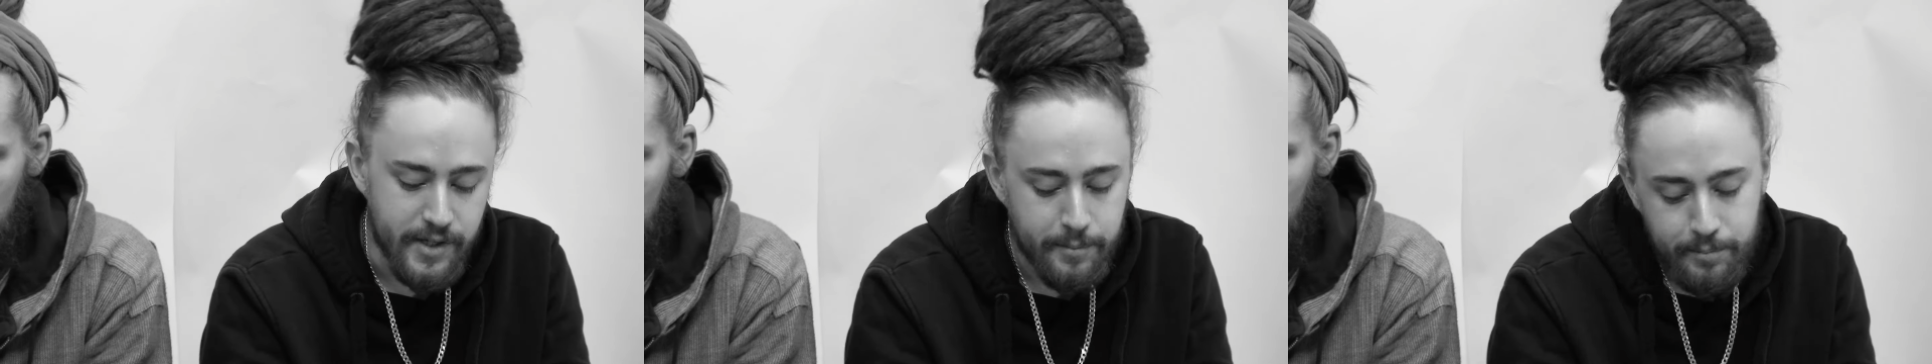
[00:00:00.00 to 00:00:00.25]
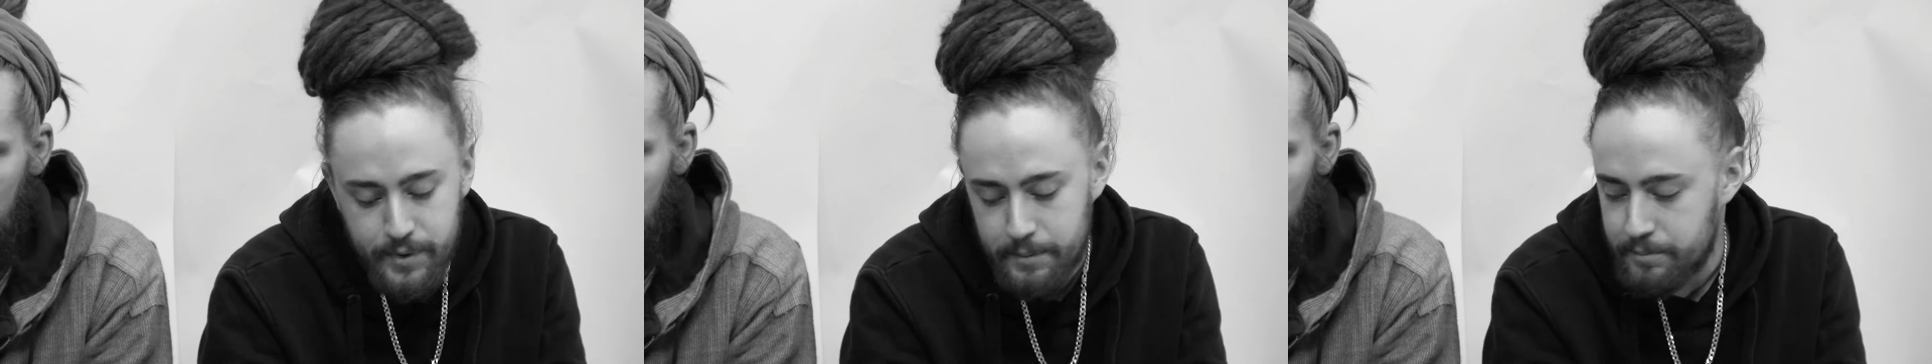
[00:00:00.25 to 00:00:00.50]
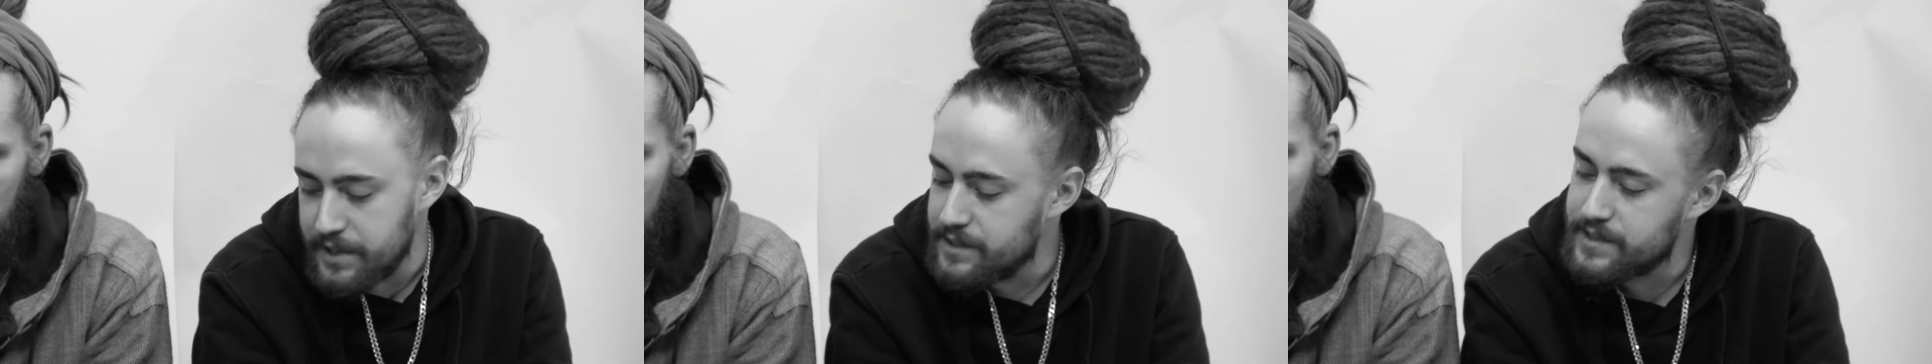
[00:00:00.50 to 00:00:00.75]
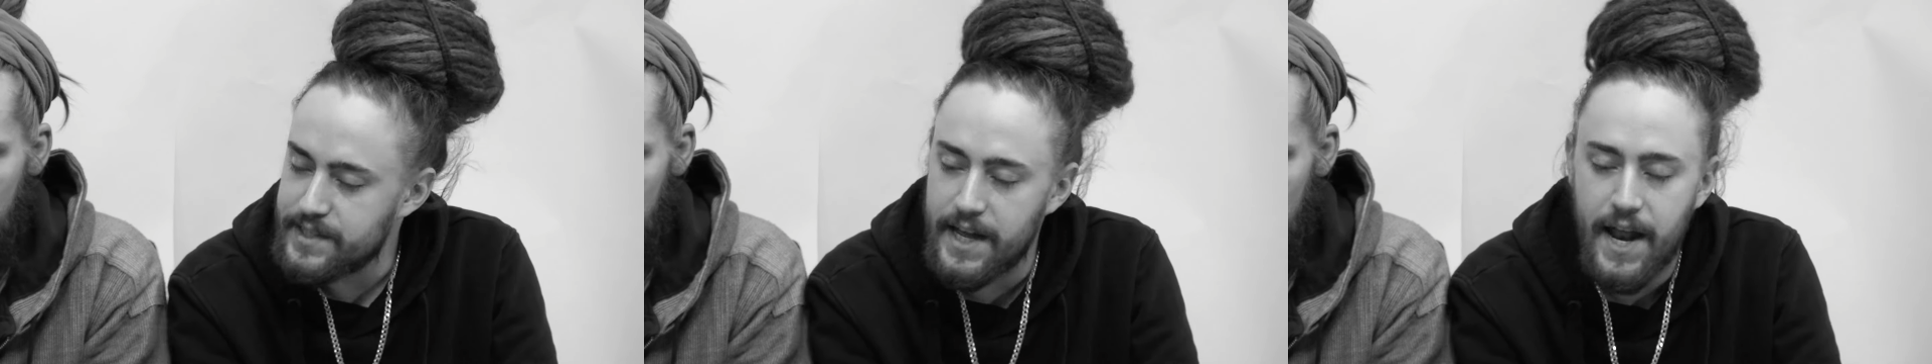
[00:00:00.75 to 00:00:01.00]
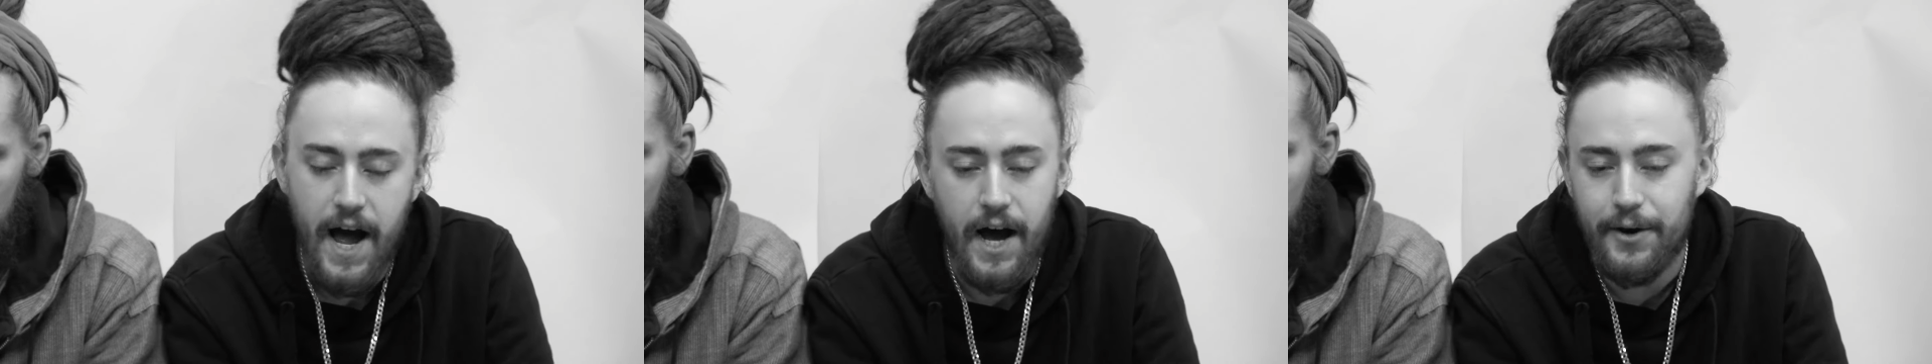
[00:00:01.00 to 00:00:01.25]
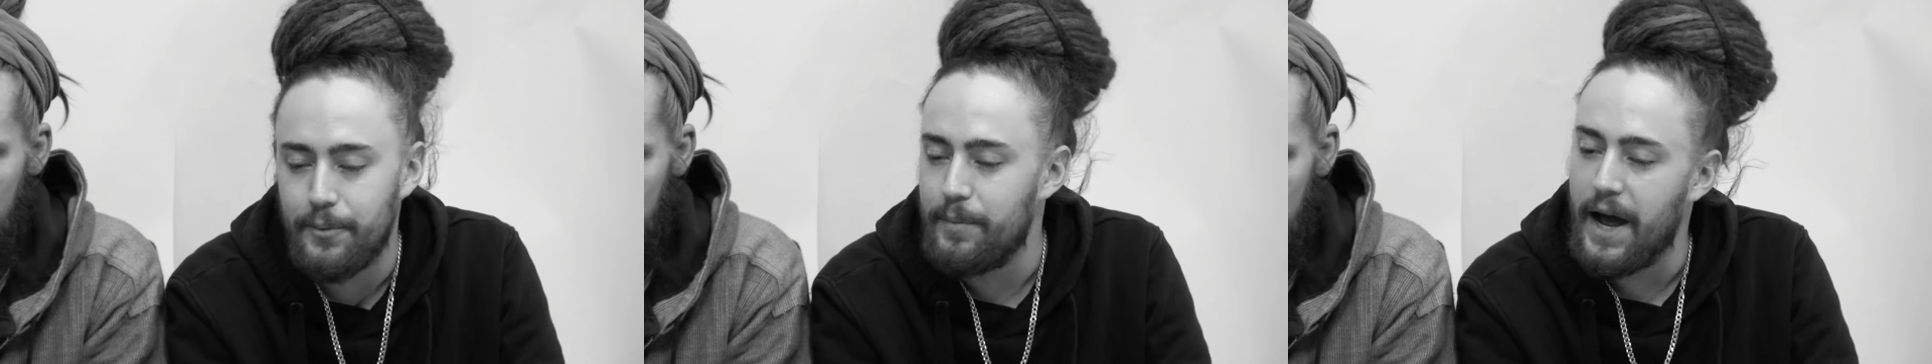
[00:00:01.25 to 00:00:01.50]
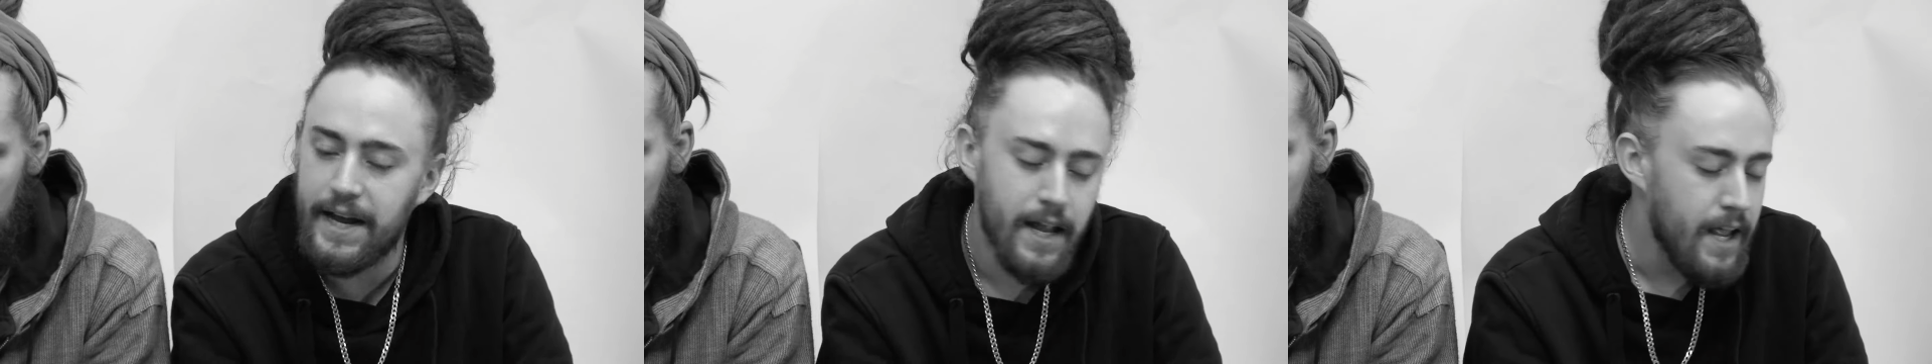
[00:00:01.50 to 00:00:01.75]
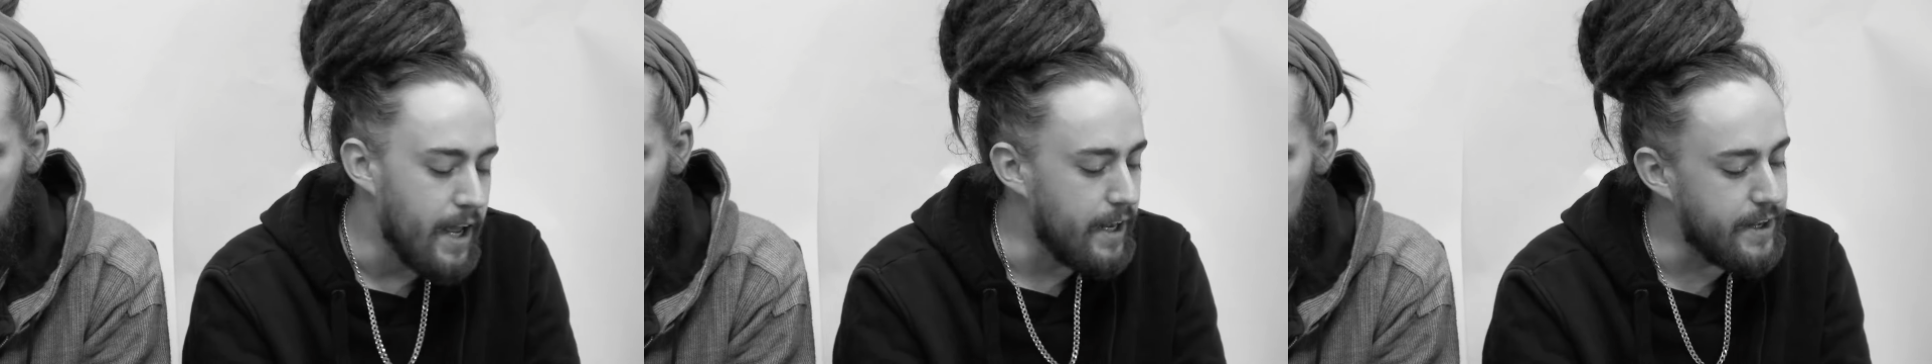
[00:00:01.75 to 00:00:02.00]
simply means that I don't
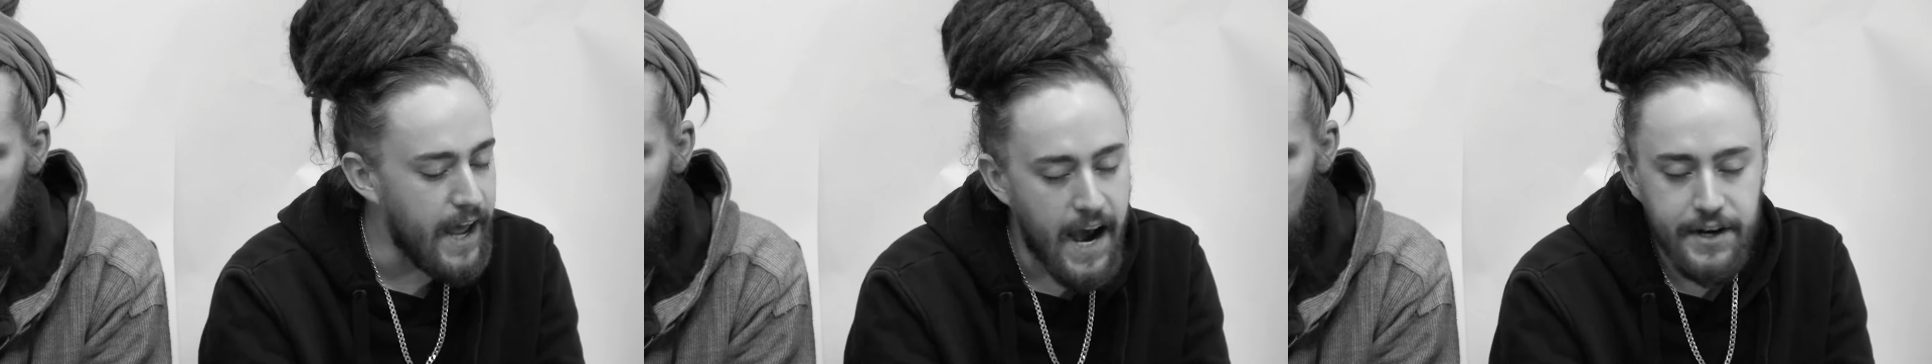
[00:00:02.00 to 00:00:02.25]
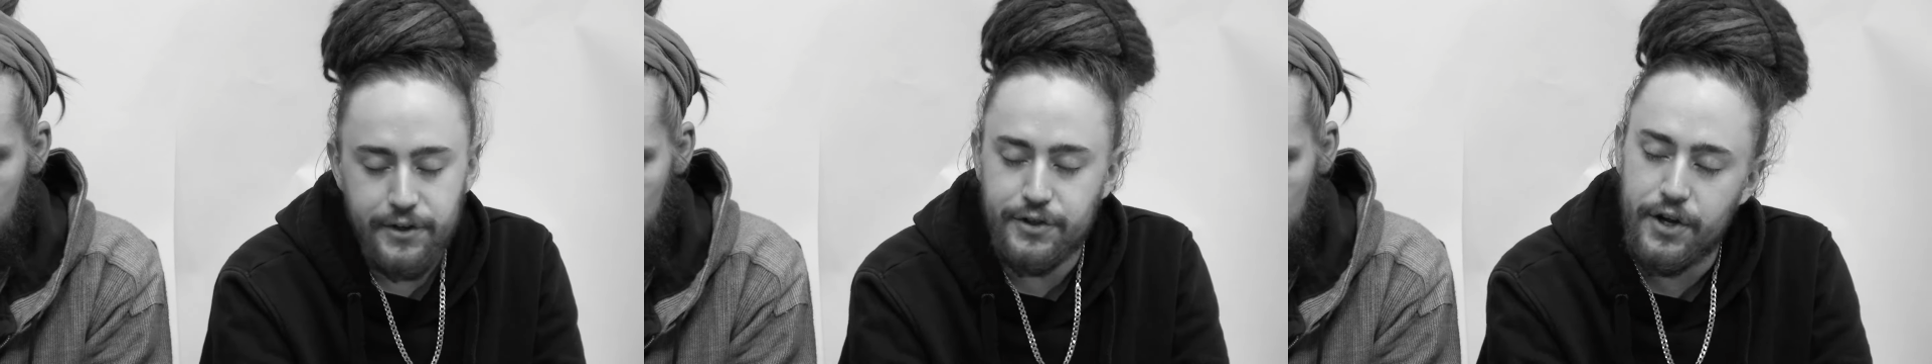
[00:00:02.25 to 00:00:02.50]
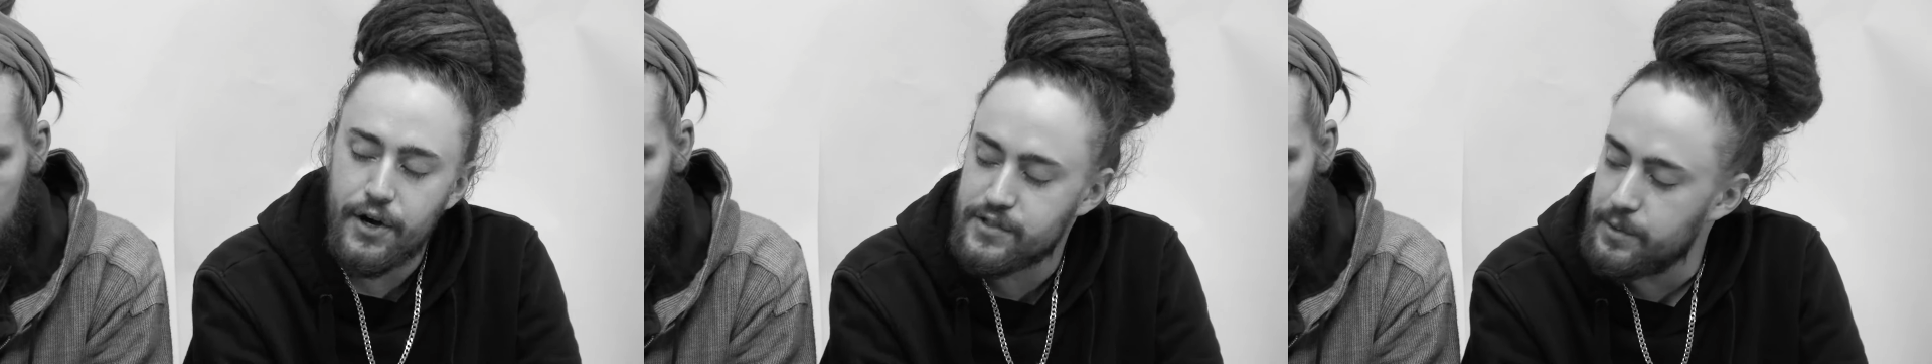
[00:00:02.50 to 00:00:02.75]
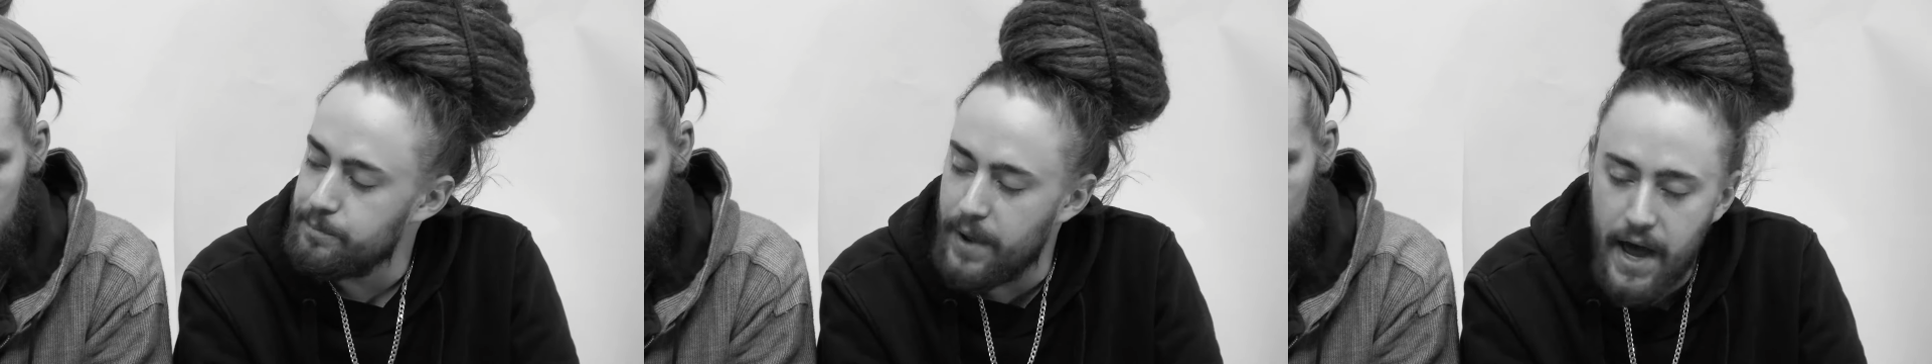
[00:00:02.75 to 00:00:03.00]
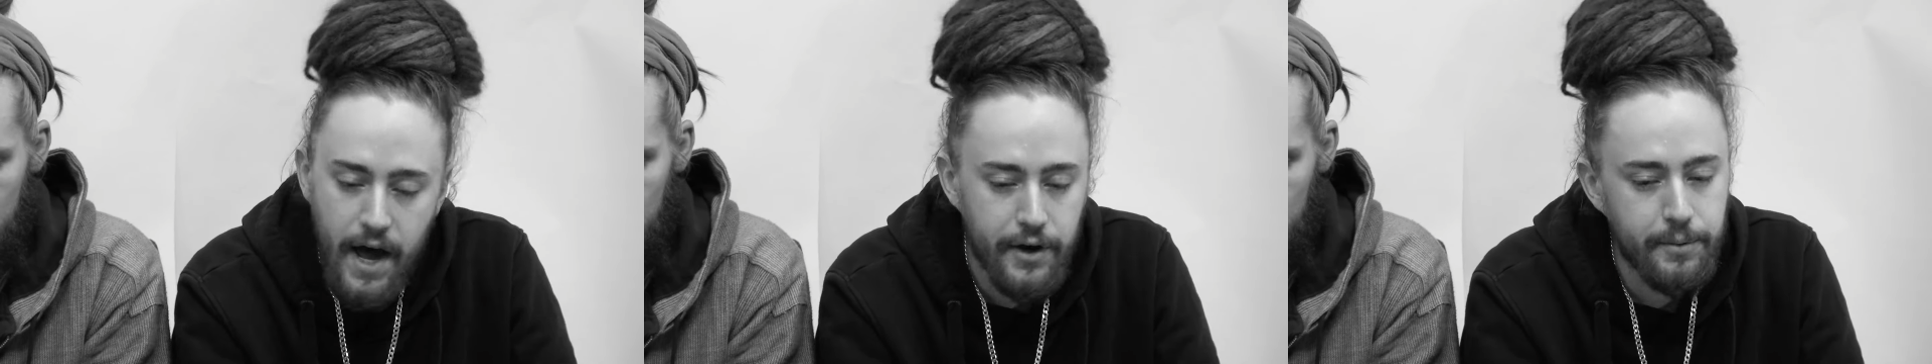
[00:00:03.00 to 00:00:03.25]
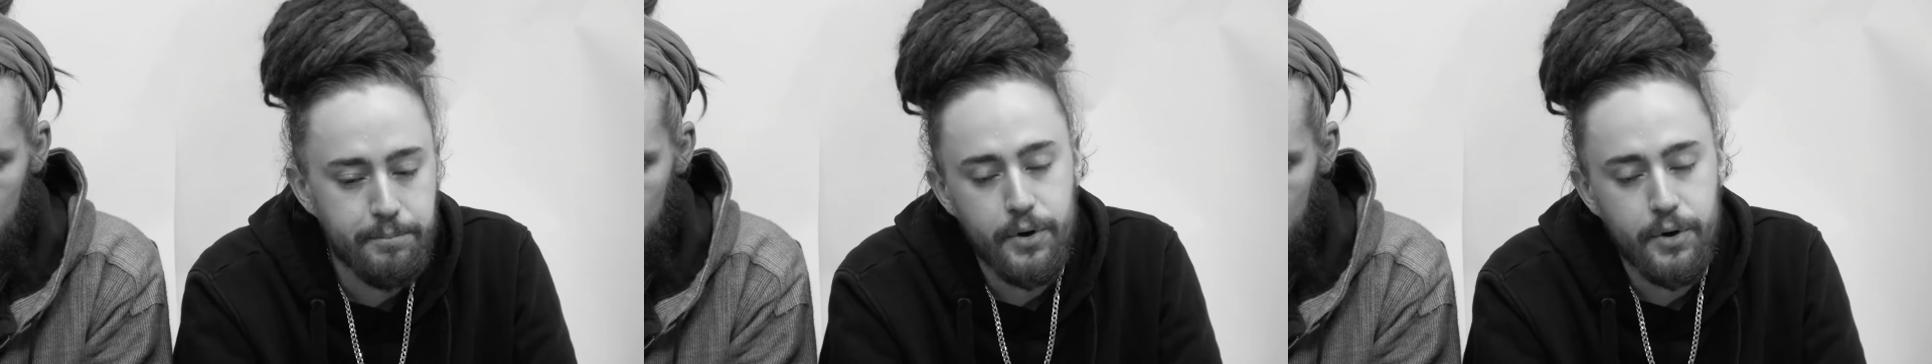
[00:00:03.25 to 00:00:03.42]
mind and that it doesn't matter.